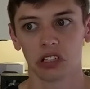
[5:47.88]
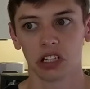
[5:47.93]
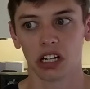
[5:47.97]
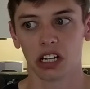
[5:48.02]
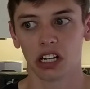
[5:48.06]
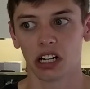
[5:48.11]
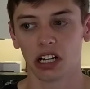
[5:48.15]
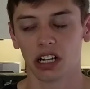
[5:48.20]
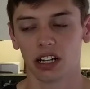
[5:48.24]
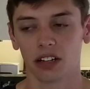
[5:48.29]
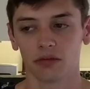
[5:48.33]

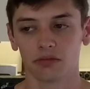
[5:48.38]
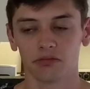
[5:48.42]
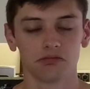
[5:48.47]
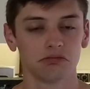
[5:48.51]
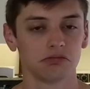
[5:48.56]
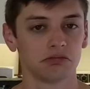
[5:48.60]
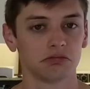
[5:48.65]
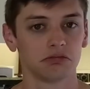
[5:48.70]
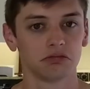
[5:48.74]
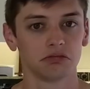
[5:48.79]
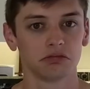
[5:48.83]

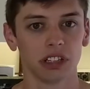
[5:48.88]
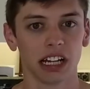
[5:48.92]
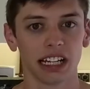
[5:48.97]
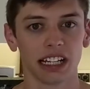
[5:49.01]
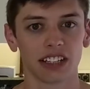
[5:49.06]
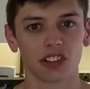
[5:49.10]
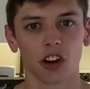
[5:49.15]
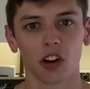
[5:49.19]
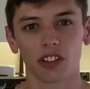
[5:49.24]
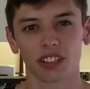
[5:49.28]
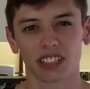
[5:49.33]
I
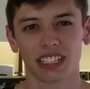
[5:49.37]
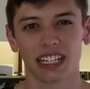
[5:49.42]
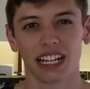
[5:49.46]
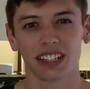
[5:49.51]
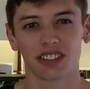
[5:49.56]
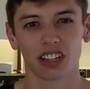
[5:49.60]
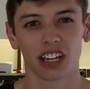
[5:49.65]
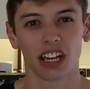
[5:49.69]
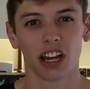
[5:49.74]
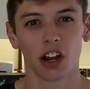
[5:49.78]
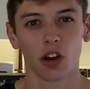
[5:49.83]
guess,
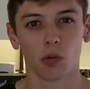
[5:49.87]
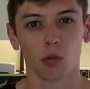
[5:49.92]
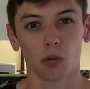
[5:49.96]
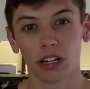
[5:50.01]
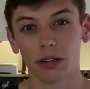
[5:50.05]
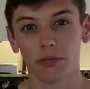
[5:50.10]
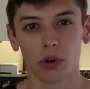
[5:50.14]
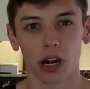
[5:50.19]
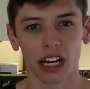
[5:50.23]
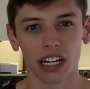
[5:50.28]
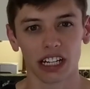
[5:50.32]
RCS
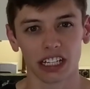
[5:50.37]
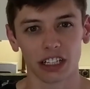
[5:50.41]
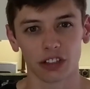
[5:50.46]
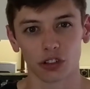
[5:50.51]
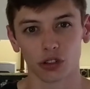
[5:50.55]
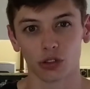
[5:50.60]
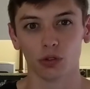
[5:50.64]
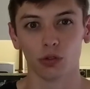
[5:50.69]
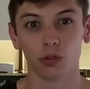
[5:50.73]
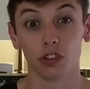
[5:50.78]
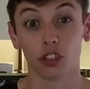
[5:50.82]
rebranding
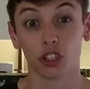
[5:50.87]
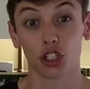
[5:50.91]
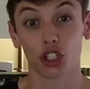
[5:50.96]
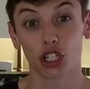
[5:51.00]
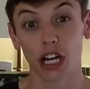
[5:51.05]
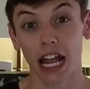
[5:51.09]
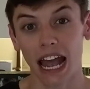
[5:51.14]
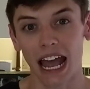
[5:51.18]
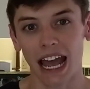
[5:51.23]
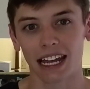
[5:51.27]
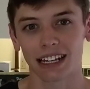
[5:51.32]
to
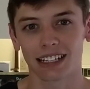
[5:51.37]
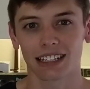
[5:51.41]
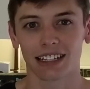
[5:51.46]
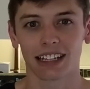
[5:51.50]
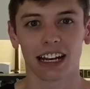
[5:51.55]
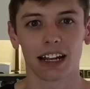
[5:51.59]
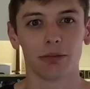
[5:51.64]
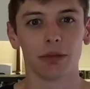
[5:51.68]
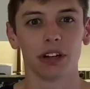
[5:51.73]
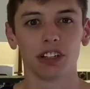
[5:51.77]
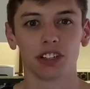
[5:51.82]
chat
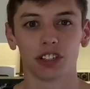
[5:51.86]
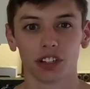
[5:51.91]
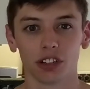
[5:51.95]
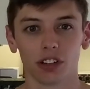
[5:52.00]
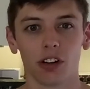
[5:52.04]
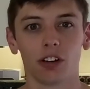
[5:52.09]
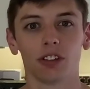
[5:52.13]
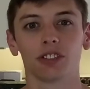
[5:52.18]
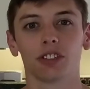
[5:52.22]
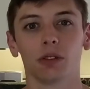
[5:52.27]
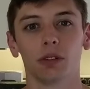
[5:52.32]
that I mentioned
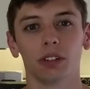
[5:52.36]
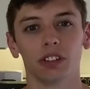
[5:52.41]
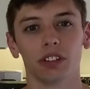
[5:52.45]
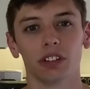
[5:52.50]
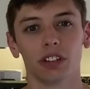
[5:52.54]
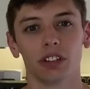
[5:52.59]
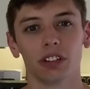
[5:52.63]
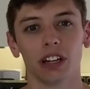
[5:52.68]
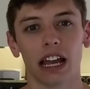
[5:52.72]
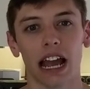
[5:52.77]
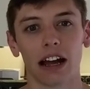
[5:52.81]
also in
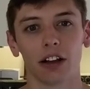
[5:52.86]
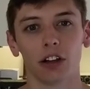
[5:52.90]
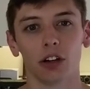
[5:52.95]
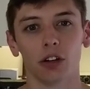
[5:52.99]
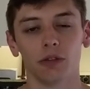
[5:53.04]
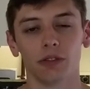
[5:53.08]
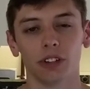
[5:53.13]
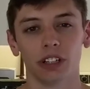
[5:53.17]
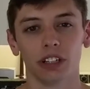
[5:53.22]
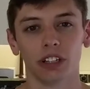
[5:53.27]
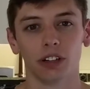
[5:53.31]
the
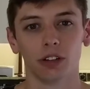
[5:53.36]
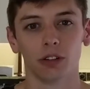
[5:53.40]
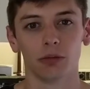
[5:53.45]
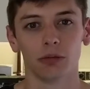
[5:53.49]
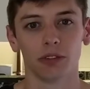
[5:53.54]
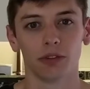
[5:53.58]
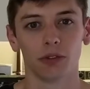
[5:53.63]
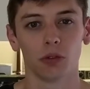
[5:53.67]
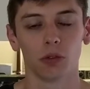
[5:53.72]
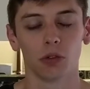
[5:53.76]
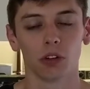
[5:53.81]
Allo video
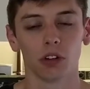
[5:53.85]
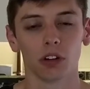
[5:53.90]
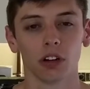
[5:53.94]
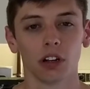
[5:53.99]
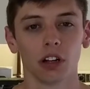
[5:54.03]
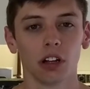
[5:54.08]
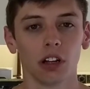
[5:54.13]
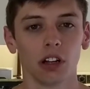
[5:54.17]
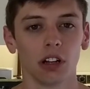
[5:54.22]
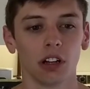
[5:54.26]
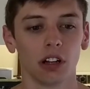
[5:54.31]
before,
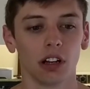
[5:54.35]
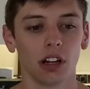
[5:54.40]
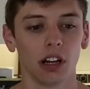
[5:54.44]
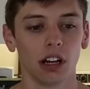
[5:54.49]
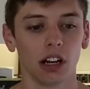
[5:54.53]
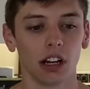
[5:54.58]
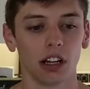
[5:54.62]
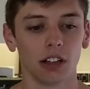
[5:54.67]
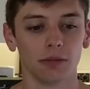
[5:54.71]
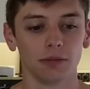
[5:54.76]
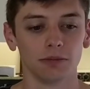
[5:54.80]

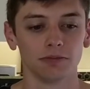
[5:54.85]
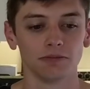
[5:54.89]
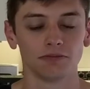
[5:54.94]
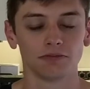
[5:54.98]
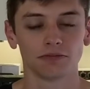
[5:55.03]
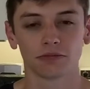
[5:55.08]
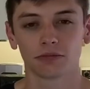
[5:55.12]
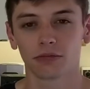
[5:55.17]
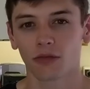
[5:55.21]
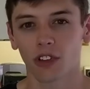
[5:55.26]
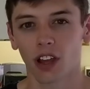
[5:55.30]

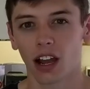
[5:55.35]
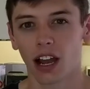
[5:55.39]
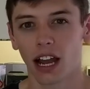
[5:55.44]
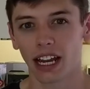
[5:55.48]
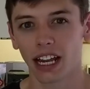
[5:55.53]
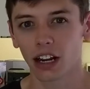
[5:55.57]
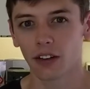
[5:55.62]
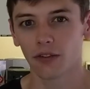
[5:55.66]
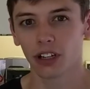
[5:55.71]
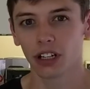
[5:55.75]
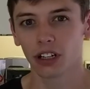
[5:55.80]
I
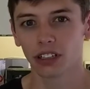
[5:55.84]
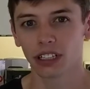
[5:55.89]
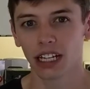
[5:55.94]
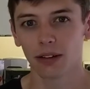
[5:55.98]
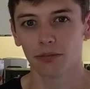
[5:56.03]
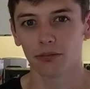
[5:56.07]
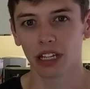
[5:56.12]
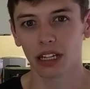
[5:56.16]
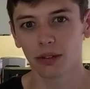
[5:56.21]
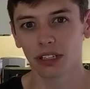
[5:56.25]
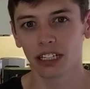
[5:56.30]
kind of figured
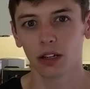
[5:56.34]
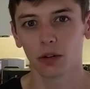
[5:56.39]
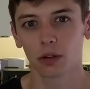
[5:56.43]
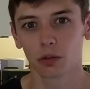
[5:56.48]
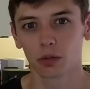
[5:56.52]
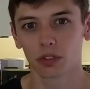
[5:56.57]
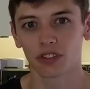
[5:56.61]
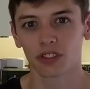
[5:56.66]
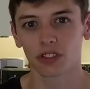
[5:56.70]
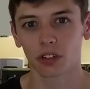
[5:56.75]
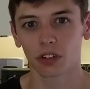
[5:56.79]
that maybe they would
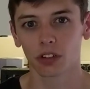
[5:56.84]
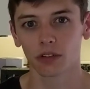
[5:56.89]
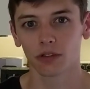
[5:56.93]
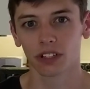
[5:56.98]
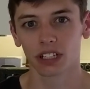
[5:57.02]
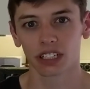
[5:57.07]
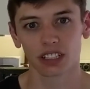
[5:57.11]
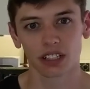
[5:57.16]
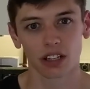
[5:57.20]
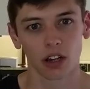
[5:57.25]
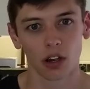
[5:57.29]
reserve
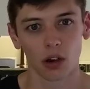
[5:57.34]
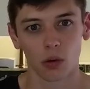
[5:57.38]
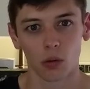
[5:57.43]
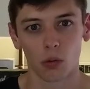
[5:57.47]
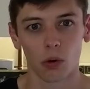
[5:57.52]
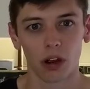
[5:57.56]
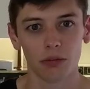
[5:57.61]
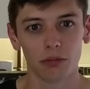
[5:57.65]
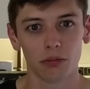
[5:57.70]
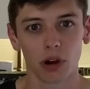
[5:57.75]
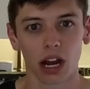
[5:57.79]
this
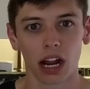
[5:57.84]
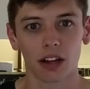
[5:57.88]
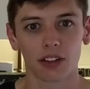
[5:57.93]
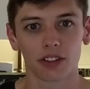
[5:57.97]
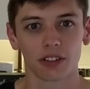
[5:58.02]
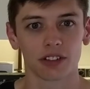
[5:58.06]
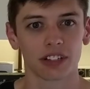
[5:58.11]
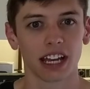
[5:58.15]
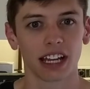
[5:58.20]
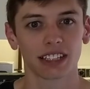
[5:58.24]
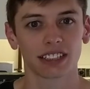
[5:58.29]
web
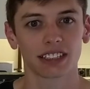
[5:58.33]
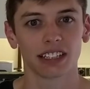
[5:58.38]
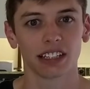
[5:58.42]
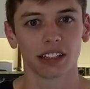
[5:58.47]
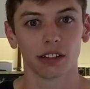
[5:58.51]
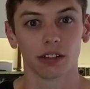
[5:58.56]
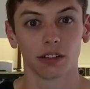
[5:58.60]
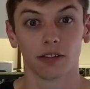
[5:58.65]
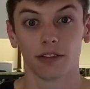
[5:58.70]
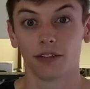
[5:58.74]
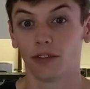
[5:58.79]
browser
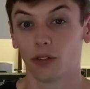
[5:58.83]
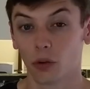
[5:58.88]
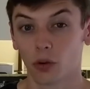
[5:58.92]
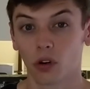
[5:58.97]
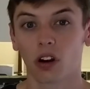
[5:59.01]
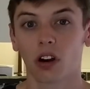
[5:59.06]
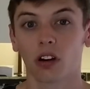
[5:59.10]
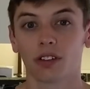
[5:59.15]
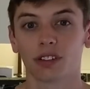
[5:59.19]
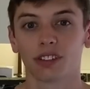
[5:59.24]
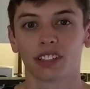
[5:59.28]
texting
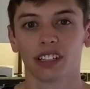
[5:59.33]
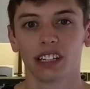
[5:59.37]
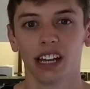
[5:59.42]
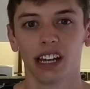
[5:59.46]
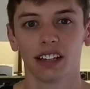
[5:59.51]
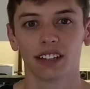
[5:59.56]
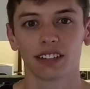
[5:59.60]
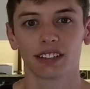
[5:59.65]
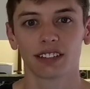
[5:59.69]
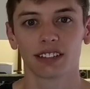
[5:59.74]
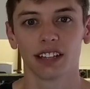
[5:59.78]
for
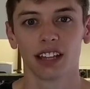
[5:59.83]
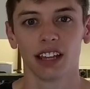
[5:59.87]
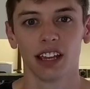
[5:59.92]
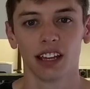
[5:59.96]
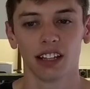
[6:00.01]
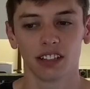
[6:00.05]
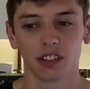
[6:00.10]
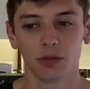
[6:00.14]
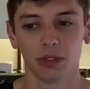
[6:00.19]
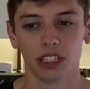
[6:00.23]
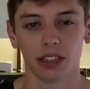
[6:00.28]
RCS
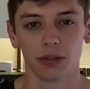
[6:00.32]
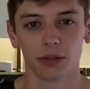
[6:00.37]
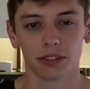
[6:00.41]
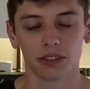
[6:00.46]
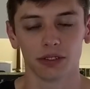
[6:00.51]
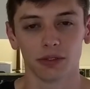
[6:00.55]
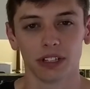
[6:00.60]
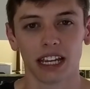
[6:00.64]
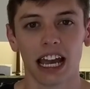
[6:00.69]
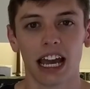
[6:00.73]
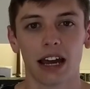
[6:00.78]
to be able
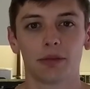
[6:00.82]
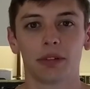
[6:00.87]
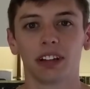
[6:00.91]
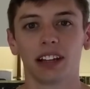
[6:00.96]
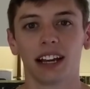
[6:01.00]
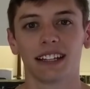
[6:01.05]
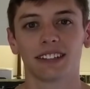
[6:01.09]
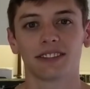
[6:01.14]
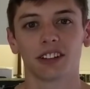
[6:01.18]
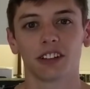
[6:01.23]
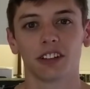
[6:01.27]
to
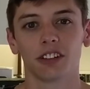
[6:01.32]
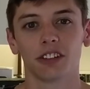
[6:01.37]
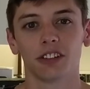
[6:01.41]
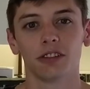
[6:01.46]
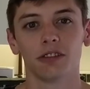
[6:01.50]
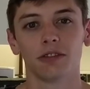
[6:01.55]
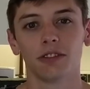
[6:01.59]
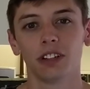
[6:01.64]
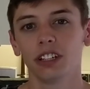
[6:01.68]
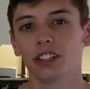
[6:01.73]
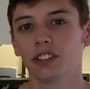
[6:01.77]
capitalize on all the
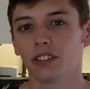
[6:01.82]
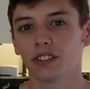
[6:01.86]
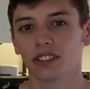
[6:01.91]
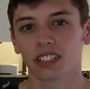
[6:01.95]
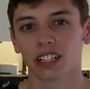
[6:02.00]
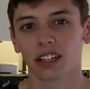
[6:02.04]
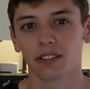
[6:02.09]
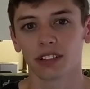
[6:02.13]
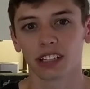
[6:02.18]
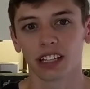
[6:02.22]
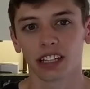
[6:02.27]
new features
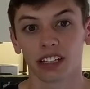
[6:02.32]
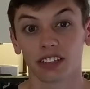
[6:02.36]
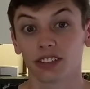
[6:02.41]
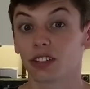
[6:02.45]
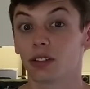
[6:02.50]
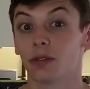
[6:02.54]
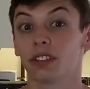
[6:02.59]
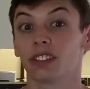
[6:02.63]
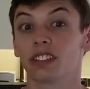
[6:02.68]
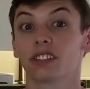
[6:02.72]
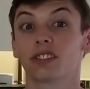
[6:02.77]
and everything.
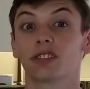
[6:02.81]
So it's